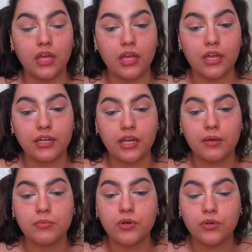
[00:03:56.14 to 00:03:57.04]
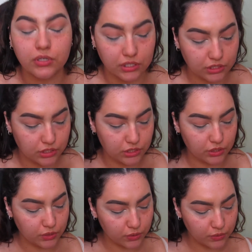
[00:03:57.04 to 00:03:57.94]
and I'm going
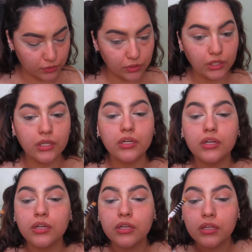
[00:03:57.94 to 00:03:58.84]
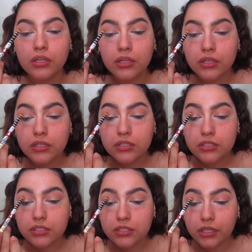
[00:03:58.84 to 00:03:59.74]
to
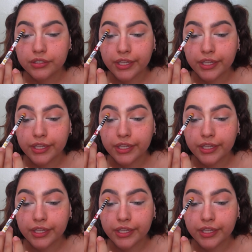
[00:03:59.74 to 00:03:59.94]
start